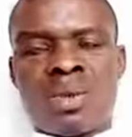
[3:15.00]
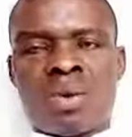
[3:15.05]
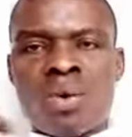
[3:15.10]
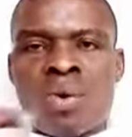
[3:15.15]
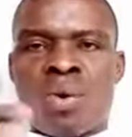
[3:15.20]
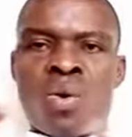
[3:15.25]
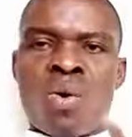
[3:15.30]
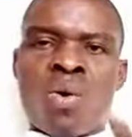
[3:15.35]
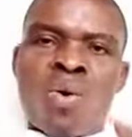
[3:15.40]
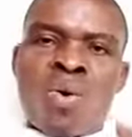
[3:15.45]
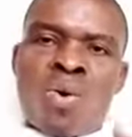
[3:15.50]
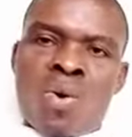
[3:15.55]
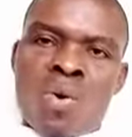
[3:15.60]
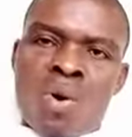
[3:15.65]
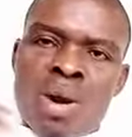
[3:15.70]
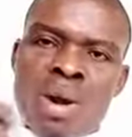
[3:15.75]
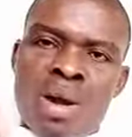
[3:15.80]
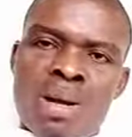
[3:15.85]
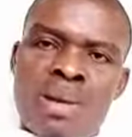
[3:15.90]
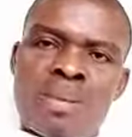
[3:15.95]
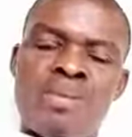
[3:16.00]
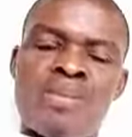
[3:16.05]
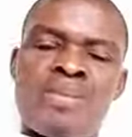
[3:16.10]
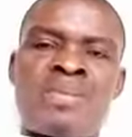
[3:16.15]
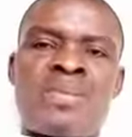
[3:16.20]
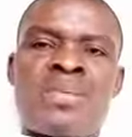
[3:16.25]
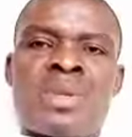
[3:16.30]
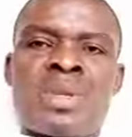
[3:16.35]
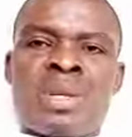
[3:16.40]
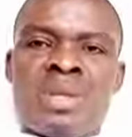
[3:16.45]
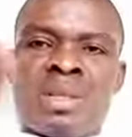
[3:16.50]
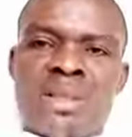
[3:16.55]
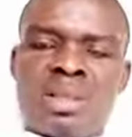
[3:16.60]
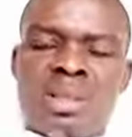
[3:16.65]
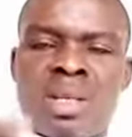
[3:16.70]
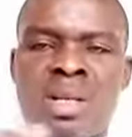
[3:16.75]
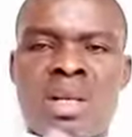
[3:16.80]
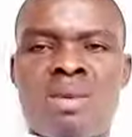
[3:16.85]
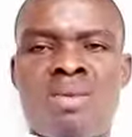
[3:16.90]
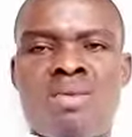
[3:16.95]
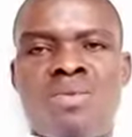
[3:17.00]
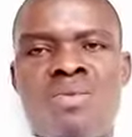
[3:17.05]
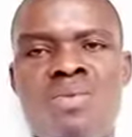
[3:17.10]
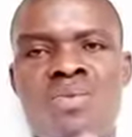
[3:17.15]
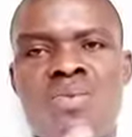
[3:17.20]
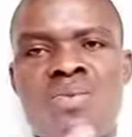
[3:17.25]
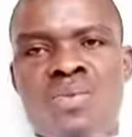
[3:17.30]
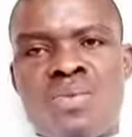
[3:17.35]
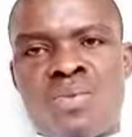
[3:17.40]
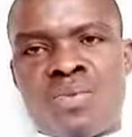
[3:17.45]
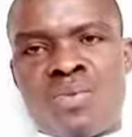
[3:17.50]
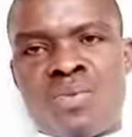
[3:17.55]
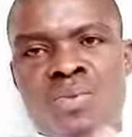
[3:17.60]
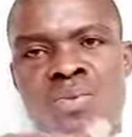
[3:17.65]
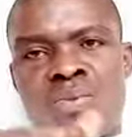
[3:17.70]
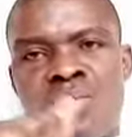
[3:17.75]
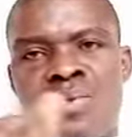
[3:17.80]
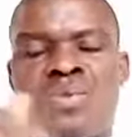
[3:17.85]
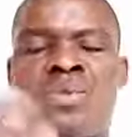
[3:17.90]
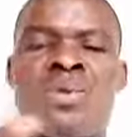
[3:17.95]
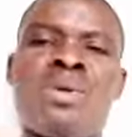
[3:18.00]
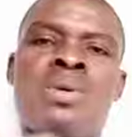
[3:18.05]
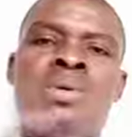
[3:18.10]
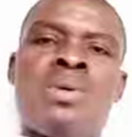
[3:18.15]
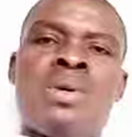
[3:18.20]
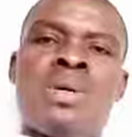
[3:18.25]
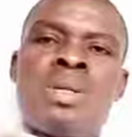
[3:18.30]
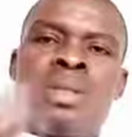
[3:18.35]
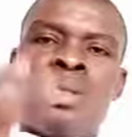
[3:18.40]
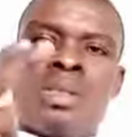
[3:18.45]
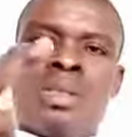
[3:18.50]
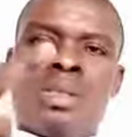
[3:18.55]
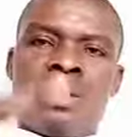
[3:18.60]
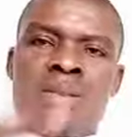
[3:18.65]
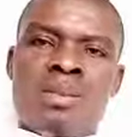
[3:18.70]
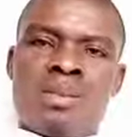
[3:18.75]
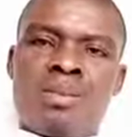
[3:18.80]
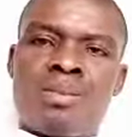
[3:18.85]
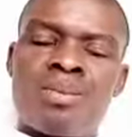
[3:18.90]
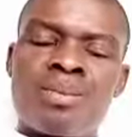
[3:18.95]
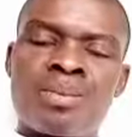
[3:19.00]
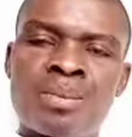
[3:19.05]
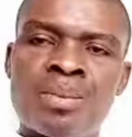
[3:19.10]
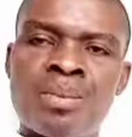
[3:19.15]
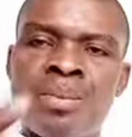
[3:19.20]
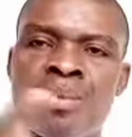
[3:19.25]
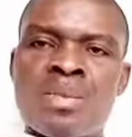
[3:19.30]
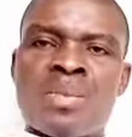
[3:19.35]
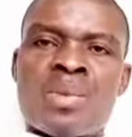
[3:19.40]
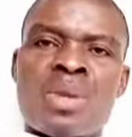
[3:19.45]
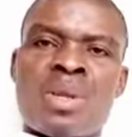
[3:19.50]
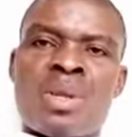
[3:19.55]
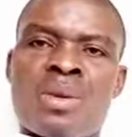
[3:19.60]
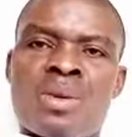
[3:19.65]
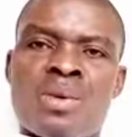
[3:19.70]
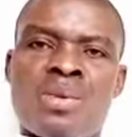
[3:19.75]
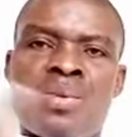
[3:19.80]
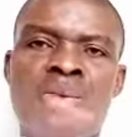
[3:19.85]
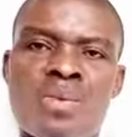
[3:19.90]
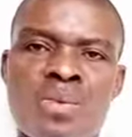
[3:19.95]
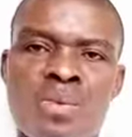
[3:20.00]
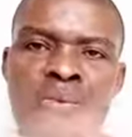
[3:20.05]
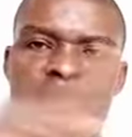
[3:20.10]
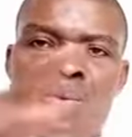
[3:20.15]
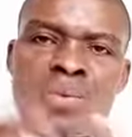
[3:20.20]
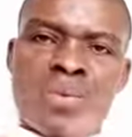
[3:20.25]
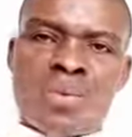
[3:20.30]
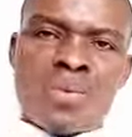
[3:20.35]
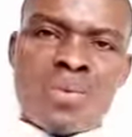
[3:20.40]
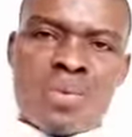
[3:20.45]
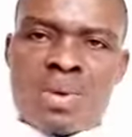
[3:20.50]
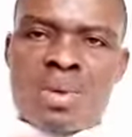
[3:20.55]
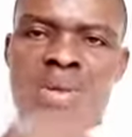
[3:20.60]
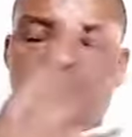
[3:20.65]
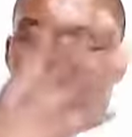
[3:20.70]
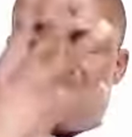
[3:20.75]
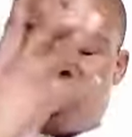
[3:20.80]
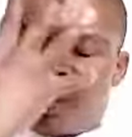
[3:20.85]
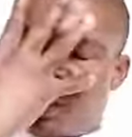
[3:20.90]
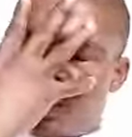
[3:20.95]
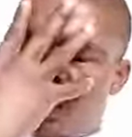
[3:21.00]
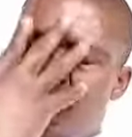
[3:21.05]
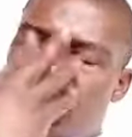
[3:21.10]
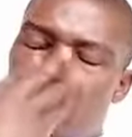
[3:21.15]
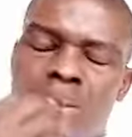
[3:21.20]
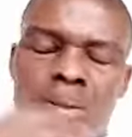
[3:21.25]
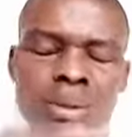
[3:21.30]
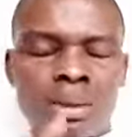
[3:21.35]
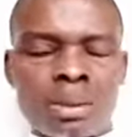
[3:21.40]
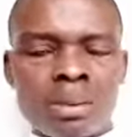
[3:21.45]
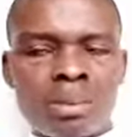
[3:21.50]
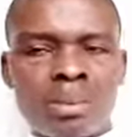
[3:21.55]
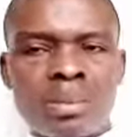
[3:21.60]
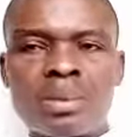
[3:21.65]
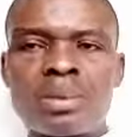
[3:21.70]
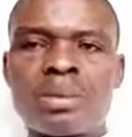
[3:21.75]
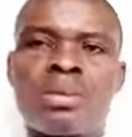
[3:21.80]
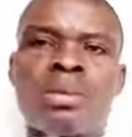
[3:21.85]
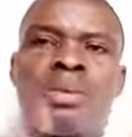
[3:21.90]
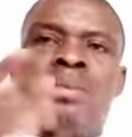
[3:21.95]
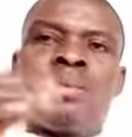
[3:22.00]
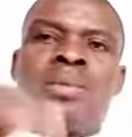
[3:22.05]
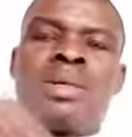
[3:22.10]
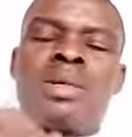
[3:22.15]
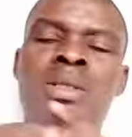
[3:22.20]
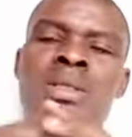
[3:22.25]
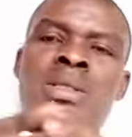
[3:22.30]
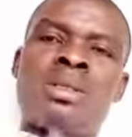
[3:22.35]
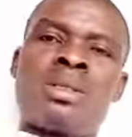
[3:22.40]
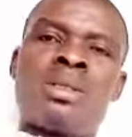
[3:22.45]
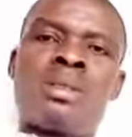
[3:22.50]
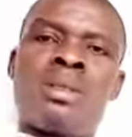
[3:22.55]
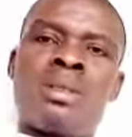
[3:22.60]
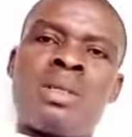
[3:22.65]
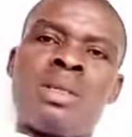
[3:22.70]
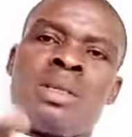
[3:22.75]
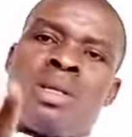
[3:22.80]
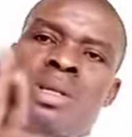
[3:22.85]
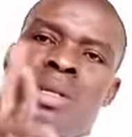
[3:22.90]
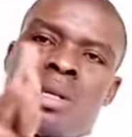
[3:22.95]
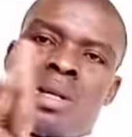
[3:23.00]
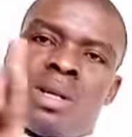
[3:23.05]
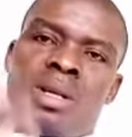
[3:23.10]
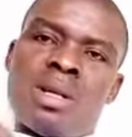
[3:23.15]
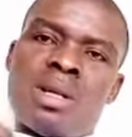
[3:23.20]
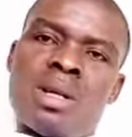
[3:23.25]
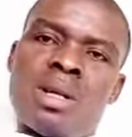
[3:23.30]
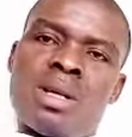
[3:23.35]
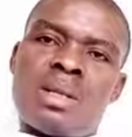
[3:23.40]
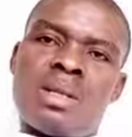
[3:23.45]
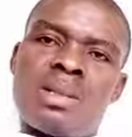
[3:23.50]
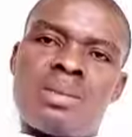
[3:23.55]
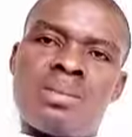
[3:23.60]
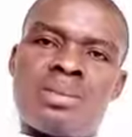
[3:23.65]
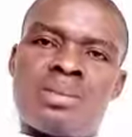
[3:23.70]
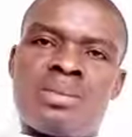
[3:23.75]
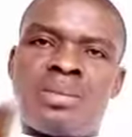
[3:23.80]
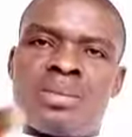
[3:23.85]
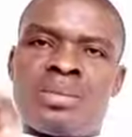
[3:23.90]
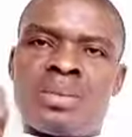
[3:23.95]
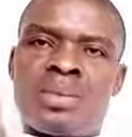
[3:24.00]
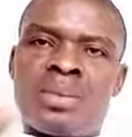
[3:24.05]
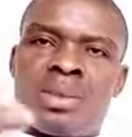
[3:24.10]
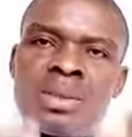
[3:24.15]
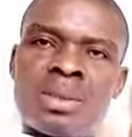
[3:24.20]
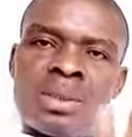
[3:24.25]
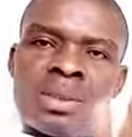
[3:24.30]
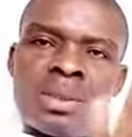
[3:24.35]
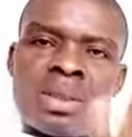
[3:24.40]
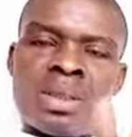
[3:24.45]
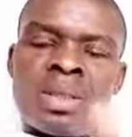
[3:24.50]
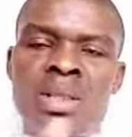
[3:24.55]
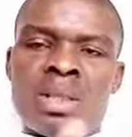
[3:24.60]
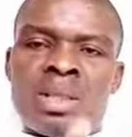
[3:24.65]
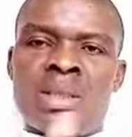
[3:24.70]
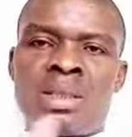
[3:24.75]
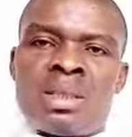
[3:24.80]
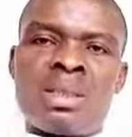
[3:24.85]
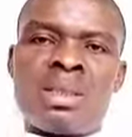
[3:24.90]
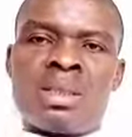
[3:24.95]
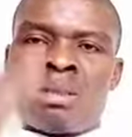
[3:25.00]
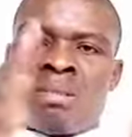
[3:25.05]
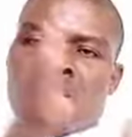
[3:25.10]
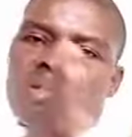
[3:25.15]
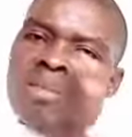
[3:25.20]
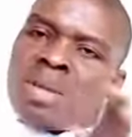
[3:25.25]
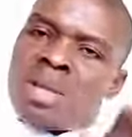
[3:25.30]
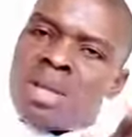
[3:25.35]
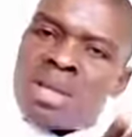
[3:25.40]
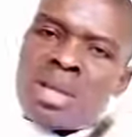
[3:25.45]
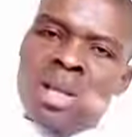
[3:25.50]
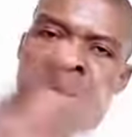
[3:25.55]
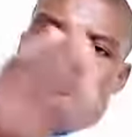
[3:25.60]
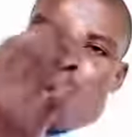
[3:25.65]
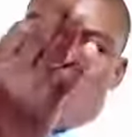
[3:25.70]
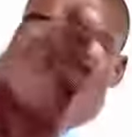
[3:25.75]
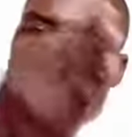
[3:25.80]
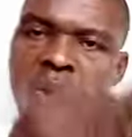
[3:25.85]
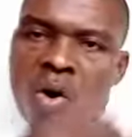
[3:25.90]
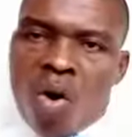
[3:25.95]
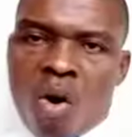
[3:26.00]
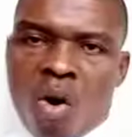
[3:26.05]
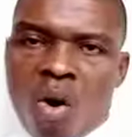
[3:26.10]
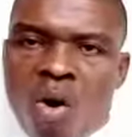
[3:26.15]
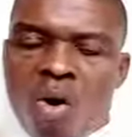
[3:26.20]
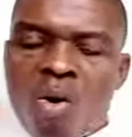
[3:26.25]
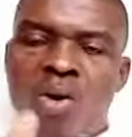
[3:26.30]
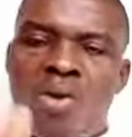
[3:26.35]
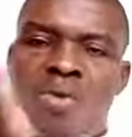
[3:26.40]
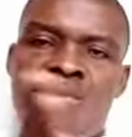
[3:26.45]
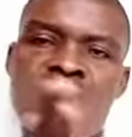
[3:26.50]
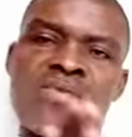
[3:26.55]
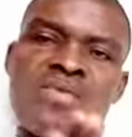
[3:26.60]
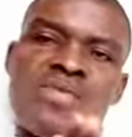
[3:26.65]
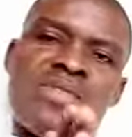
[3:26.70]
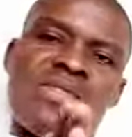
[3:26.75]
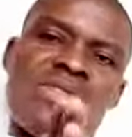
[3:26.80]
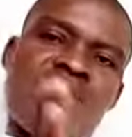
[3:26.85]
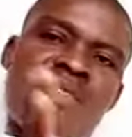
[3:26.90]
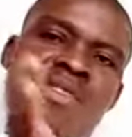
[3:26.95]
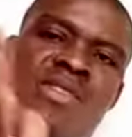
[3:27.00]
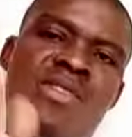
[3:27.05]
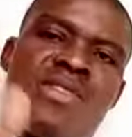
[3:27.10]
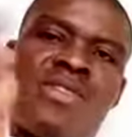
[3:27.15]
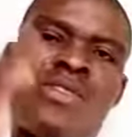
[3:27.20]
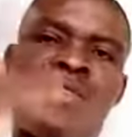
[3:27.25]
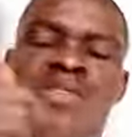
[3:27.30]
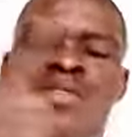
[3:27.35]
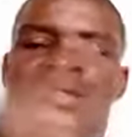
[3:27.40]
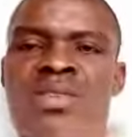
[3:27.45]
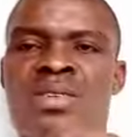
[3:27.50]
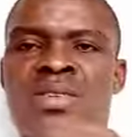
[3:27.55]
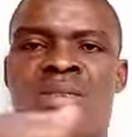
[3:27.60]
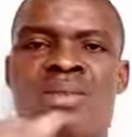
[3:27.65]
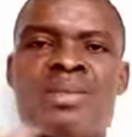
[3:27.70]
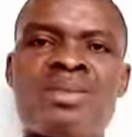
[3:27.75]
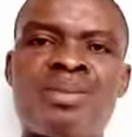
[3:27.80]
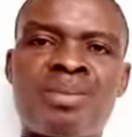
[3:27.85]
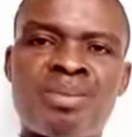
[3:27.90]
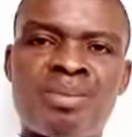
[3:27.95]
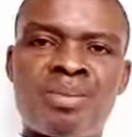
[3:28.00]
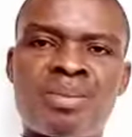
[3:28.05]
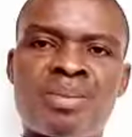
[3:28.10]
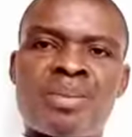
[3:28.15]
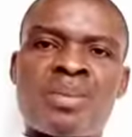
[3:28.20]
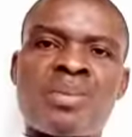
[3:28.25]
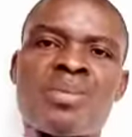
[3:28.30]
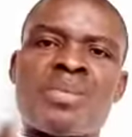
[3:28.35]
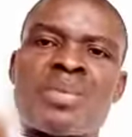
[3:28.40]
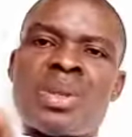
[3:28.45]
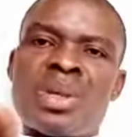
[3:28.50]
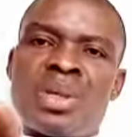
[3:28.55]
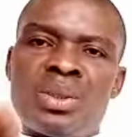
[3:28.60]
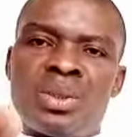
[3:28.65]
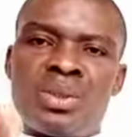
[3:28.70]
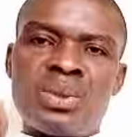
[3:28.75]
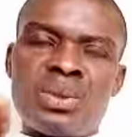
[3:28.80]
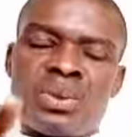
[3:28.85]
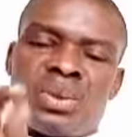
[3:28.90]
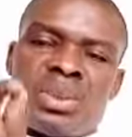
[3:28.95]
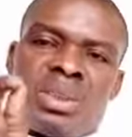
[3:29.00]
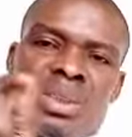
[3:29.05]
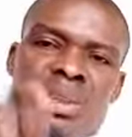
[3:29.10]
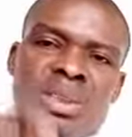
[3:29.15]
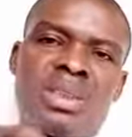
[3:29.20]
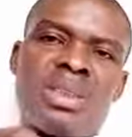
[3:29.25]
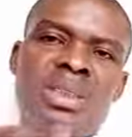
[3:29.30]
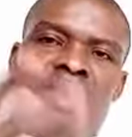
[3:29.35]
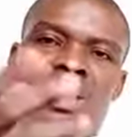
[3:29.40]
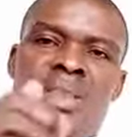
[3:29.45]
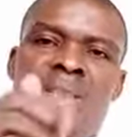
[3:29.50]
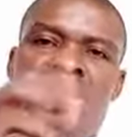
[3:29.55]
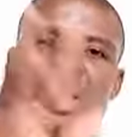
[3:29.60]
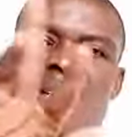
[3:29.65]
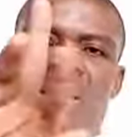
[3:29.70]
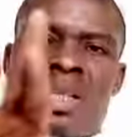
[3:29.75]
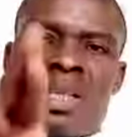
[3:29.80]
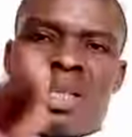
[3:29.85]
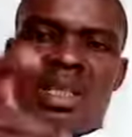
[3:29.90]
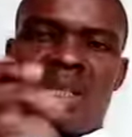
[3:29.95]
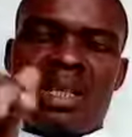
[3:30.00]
who sat and washed my infant head when sleeping on my cradle bed. Rhyme scheme is the pattern of rhymed lines in poem. You indicate a rhyme scheme by giving